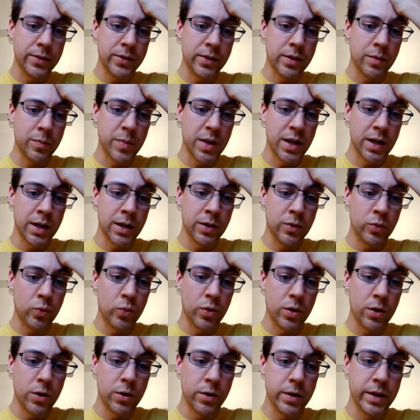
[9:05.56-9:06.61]
command,
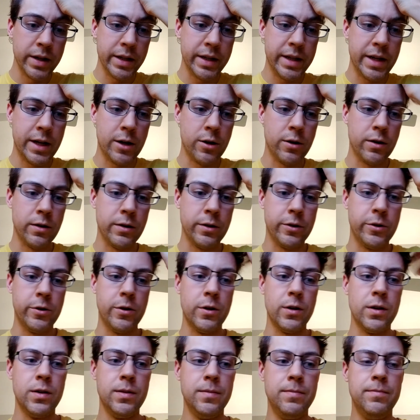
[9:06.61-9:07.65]
word, and character.